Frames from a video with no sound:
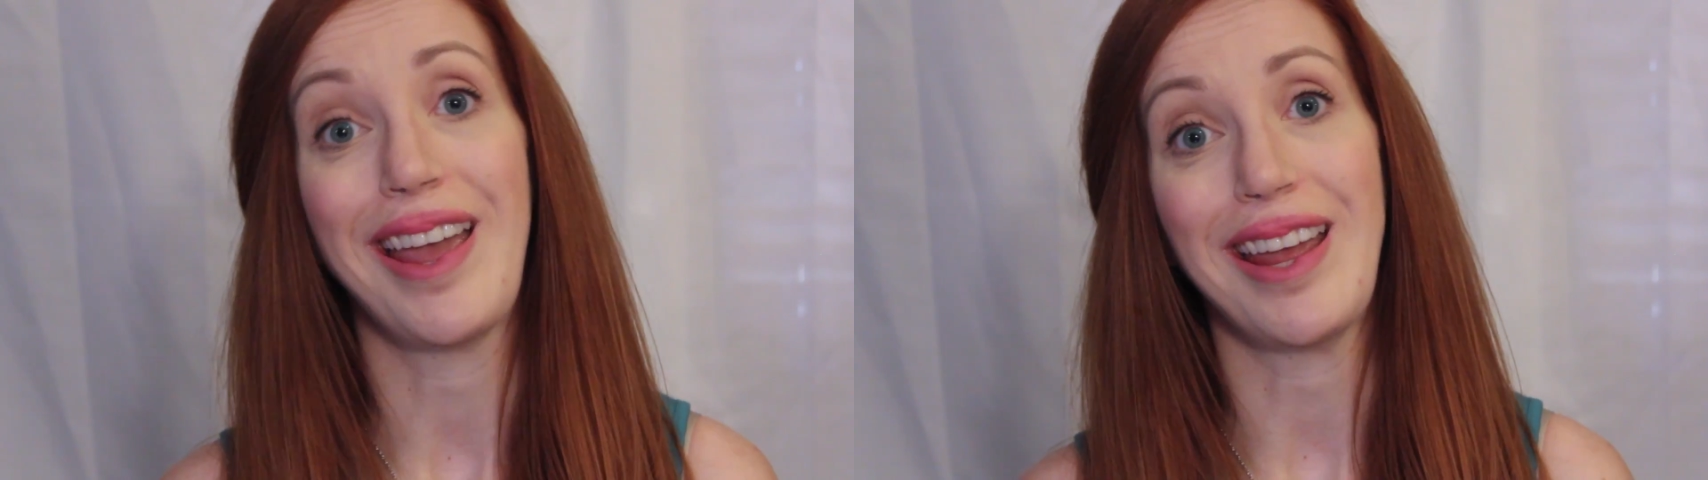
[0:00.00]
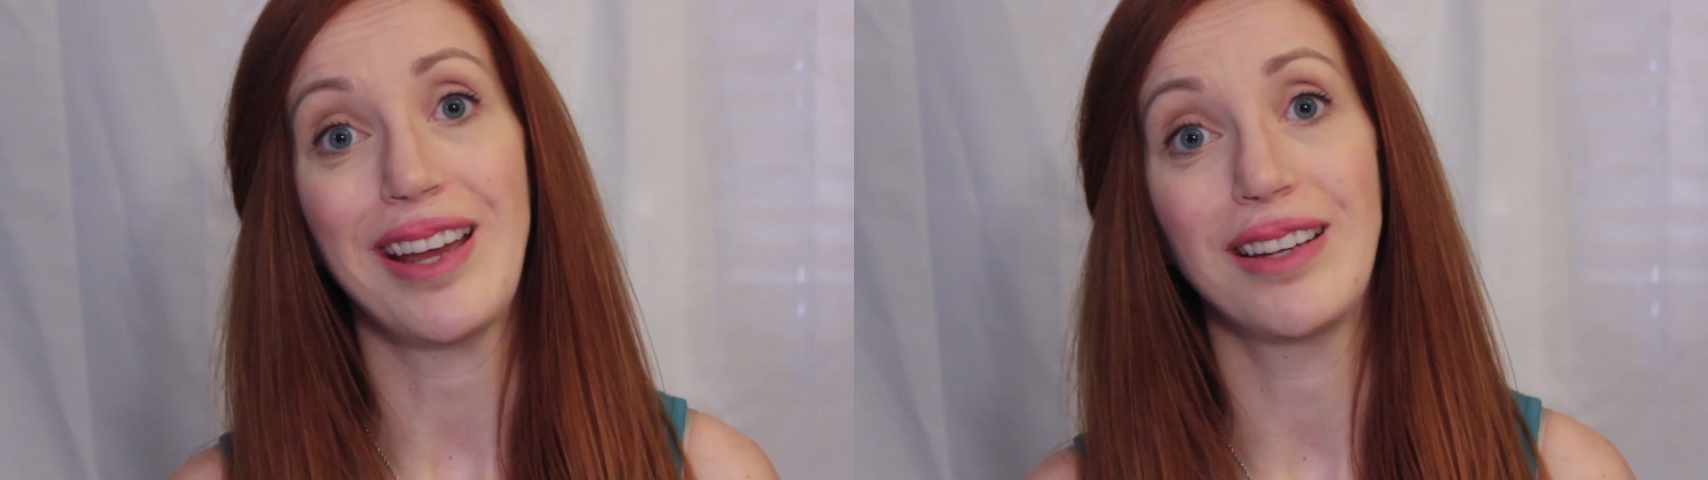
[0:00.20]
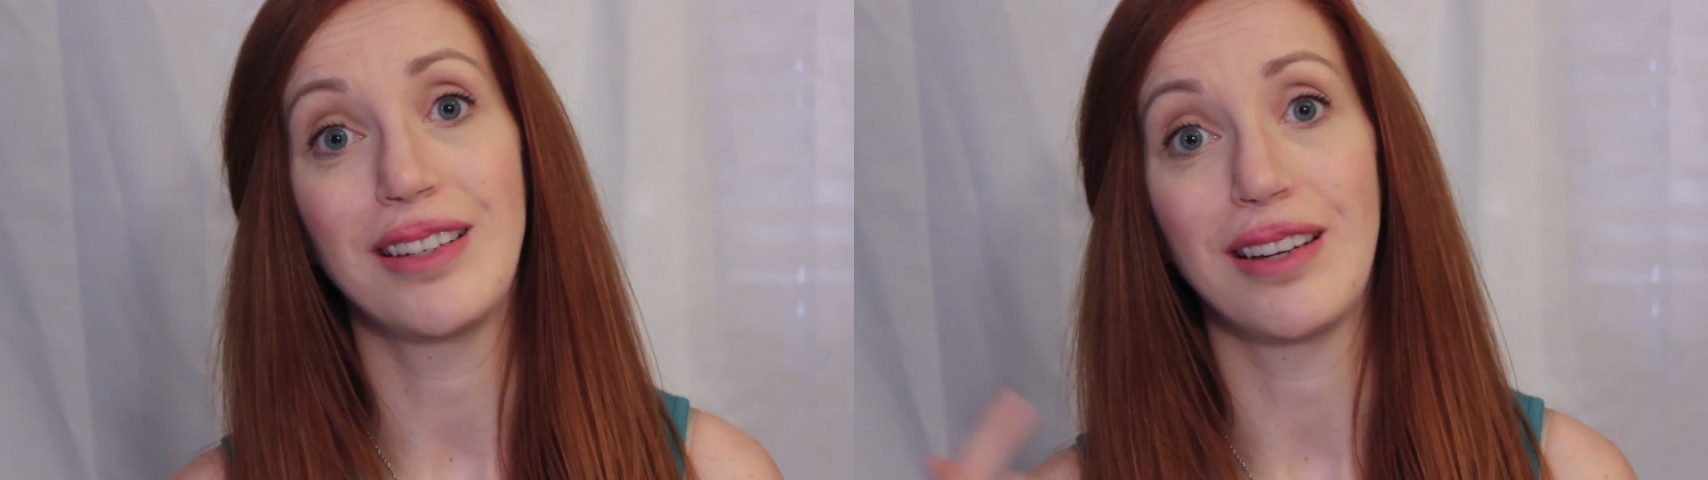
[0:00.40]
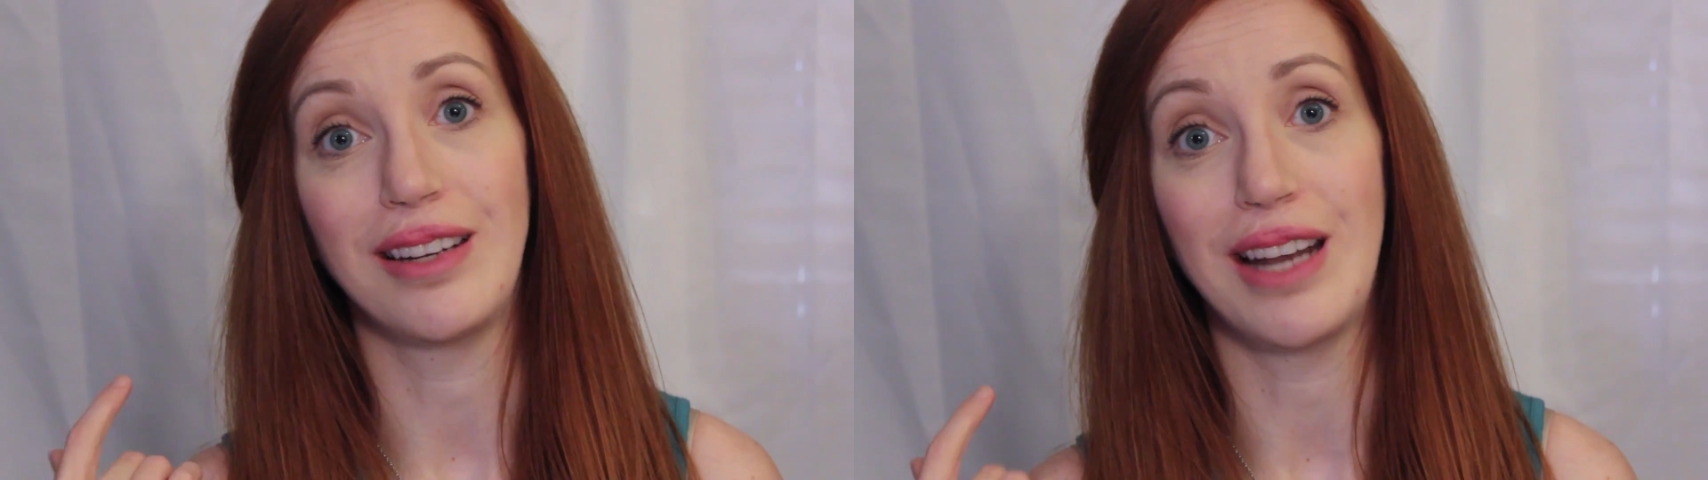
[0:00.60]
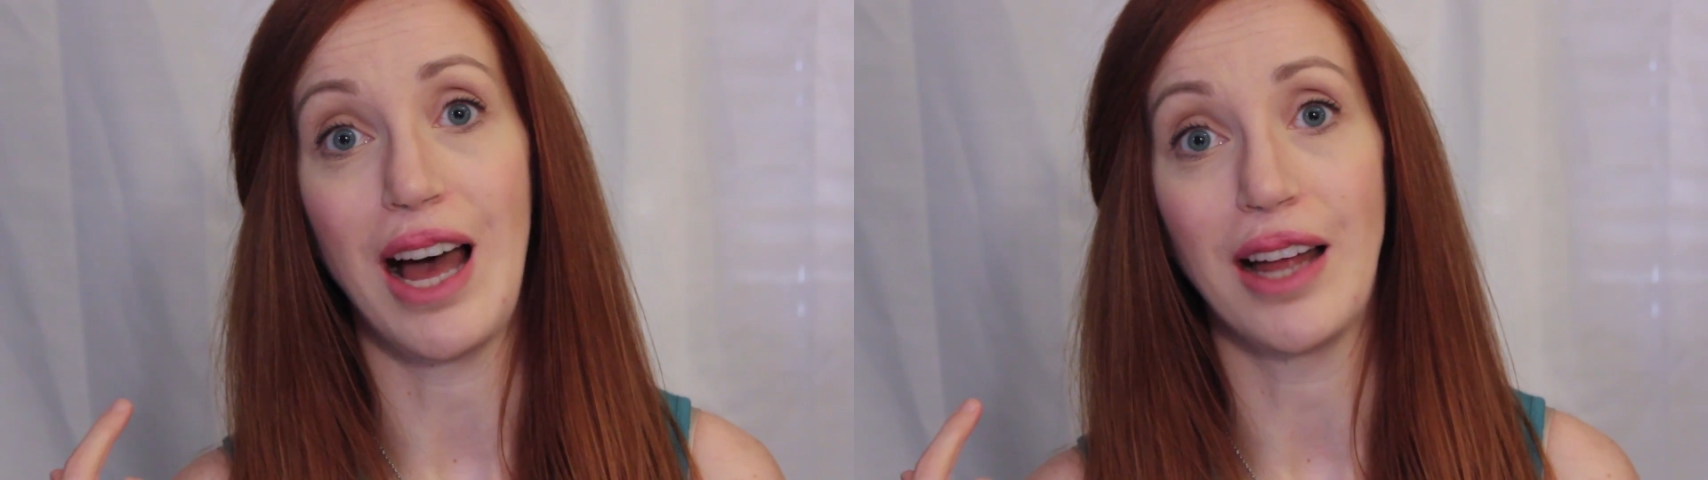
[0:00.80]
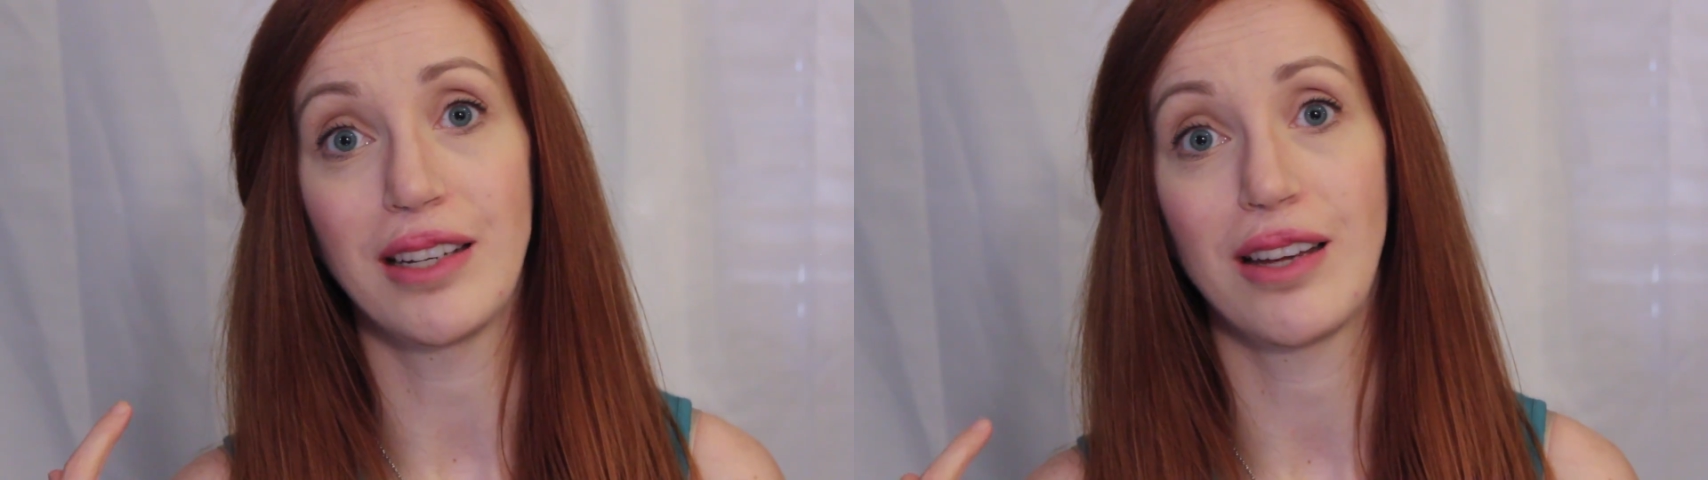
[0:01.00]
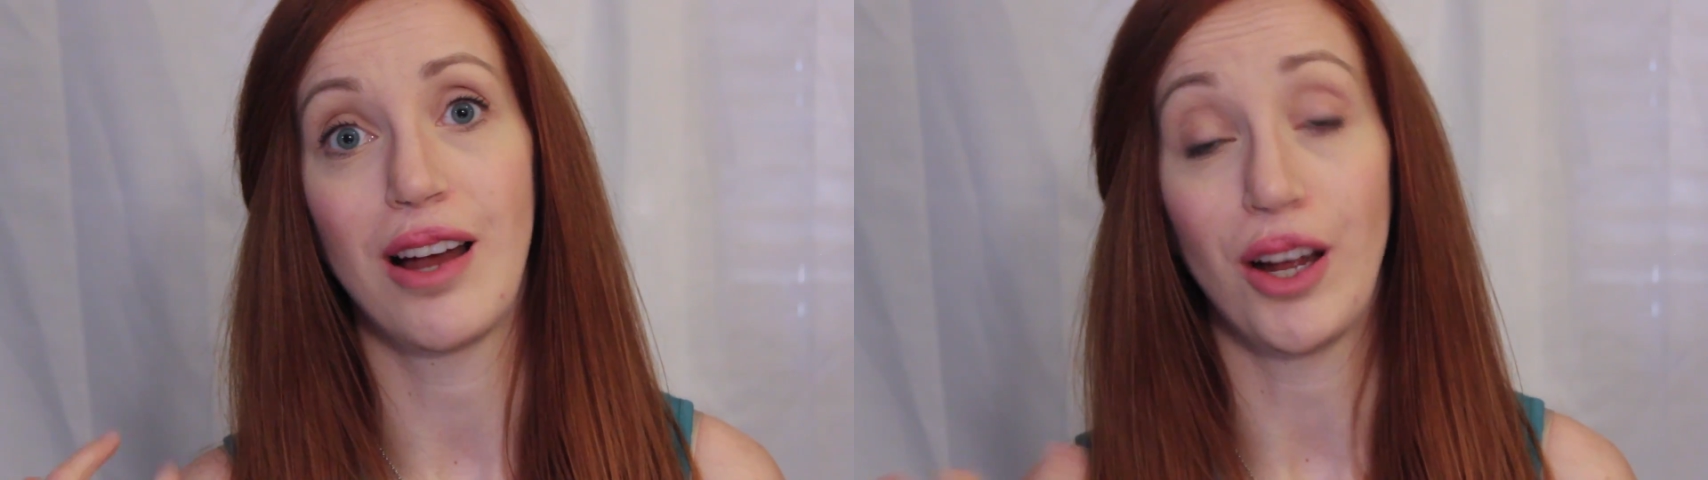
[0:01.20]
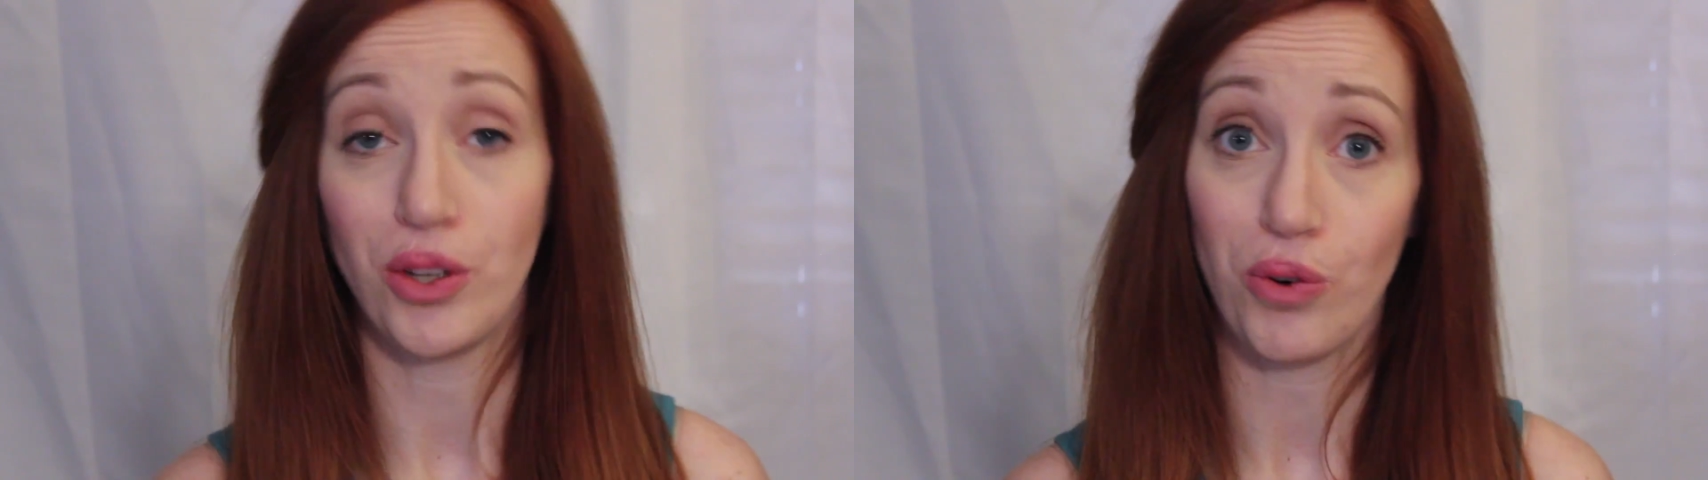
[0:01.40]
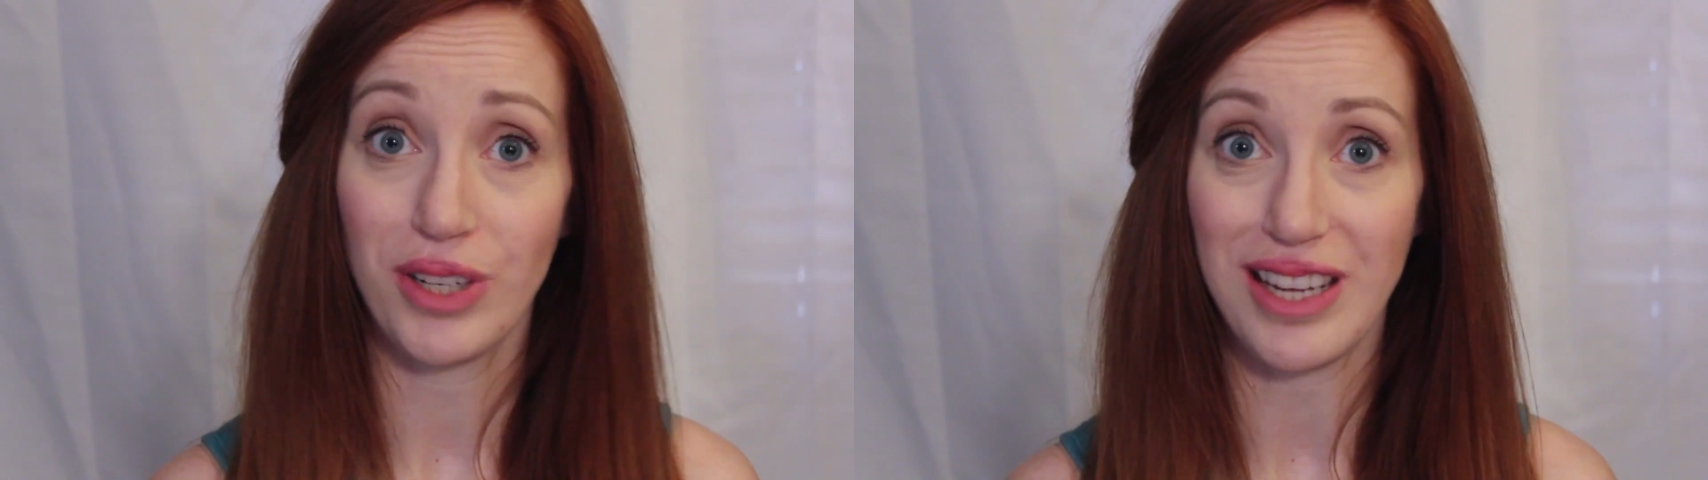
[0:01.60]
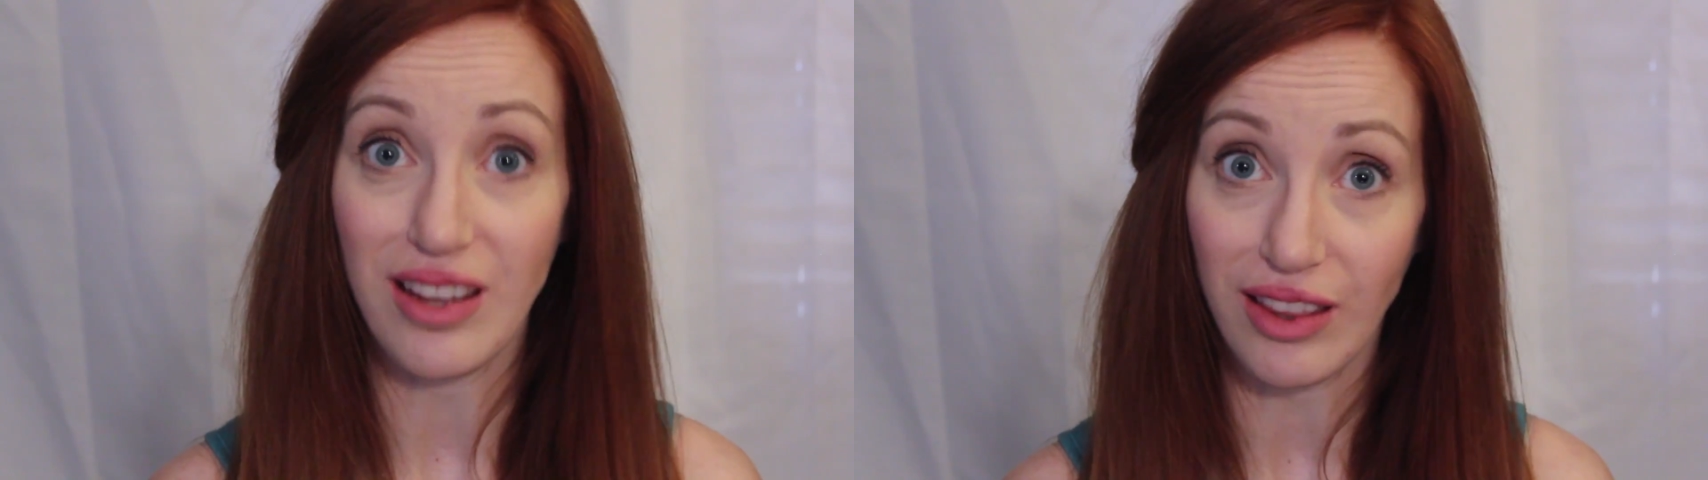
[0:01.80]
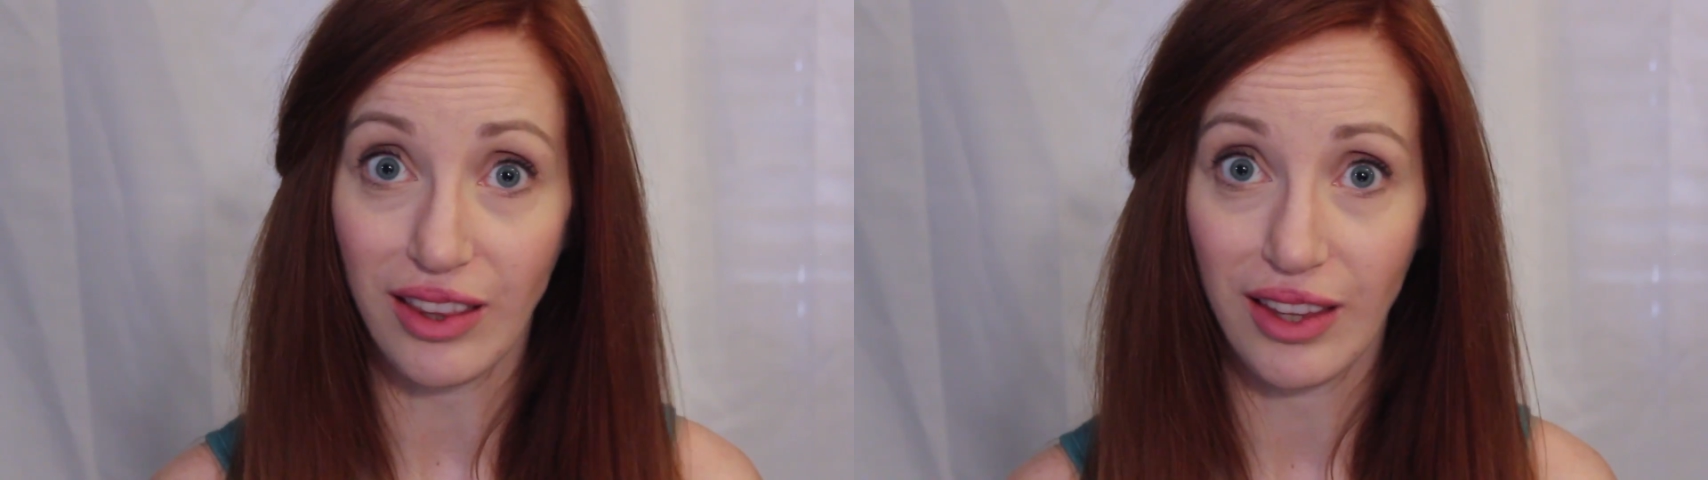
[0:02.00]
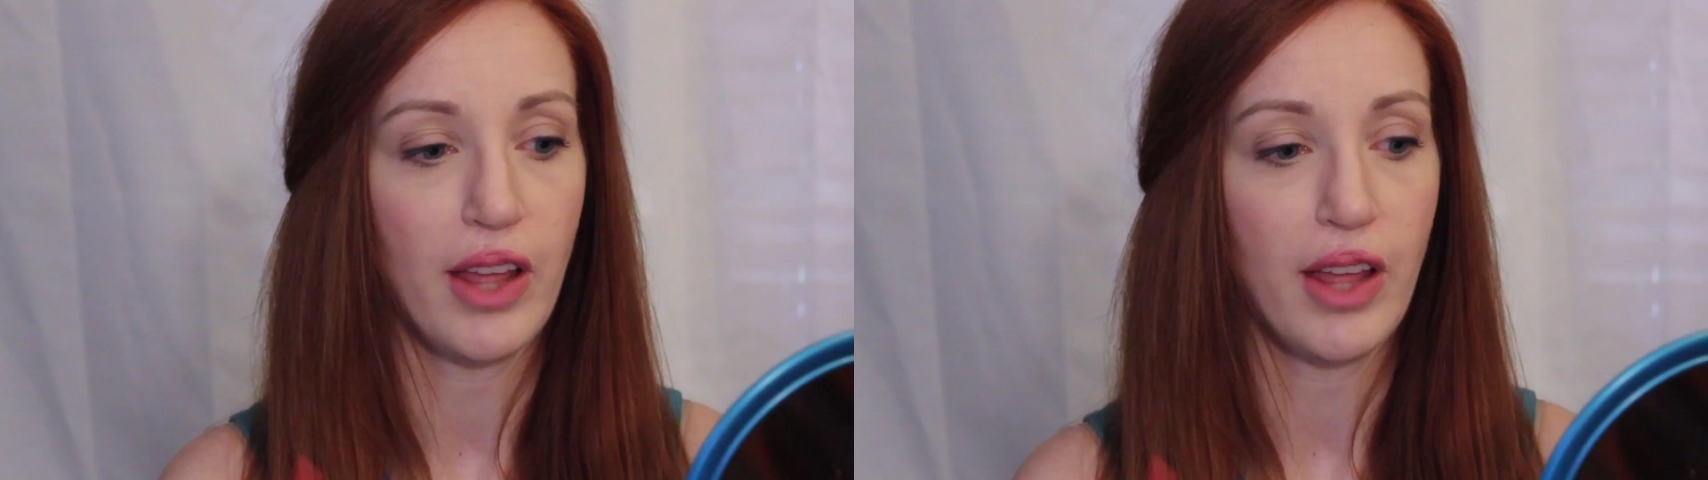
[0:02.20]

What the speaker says: and not on your teeth.